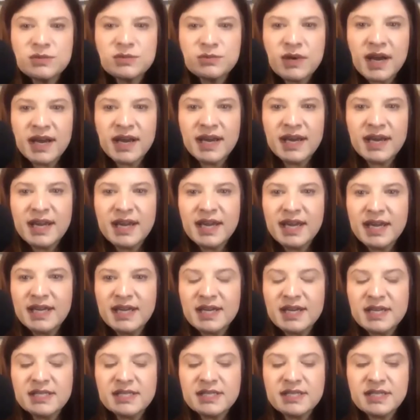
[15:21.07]
right.
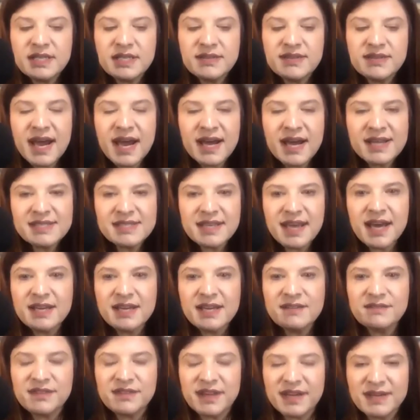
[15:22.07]
And that's
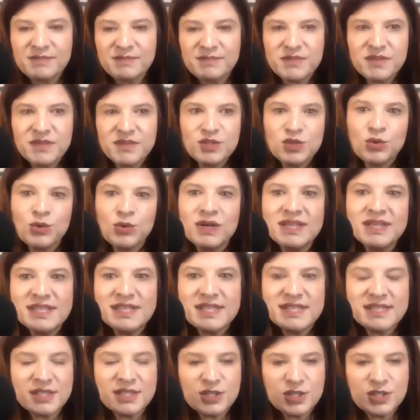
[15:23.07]
kind of like the
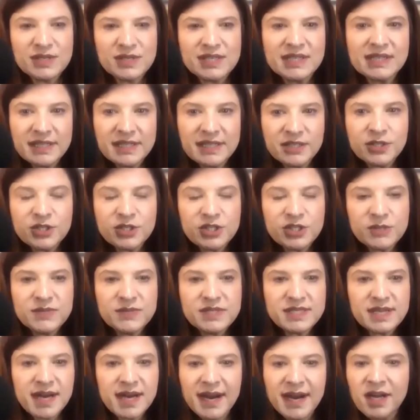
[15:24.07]
20th century leadership
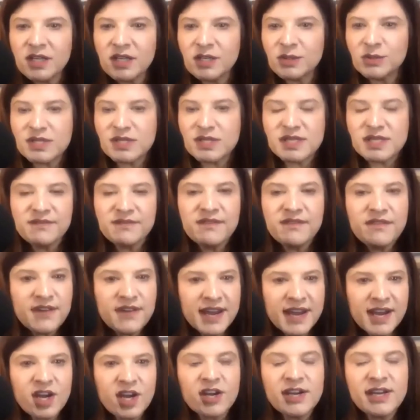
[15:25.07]
style. It was a
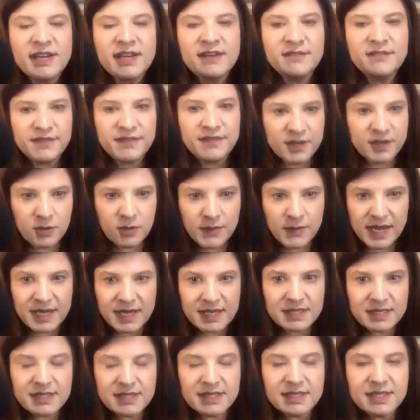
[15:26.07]
very
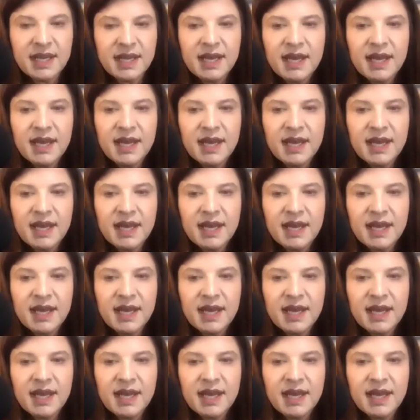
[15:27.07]
fear-based.